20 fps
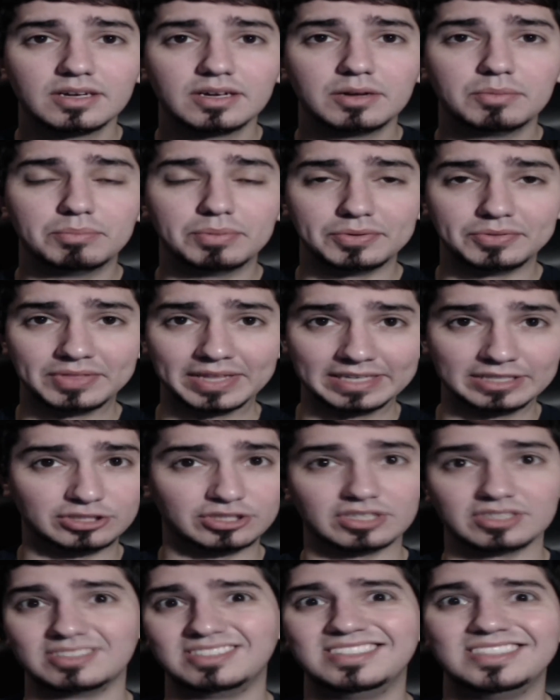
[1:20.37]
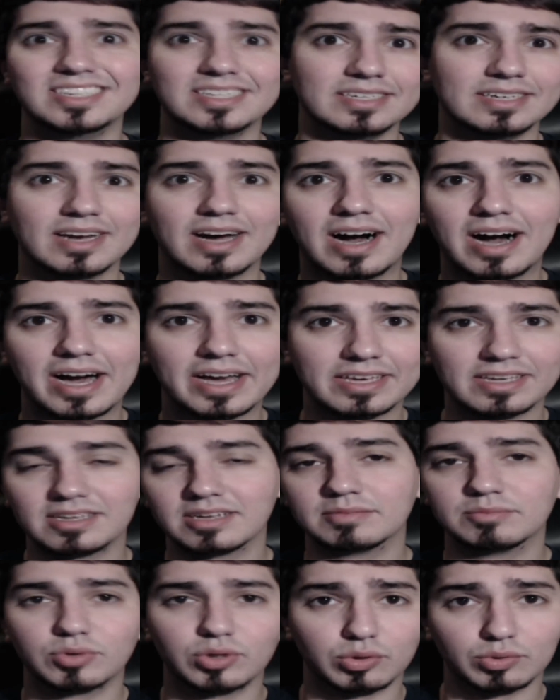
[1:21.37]
but they just deny
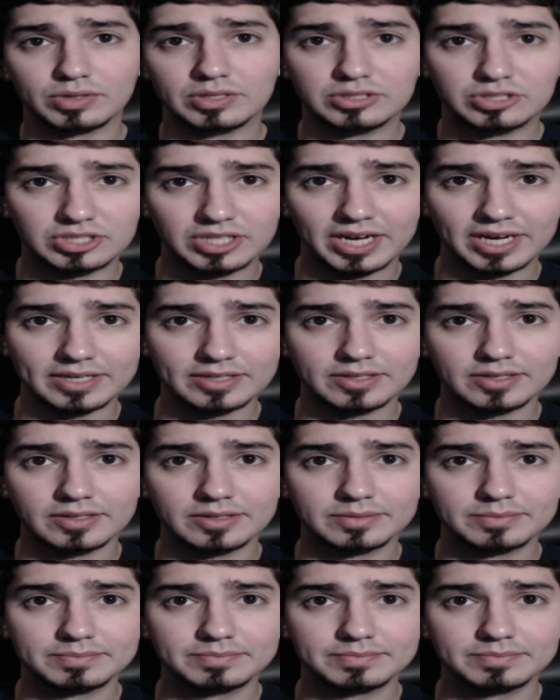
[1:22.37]
him or reject him.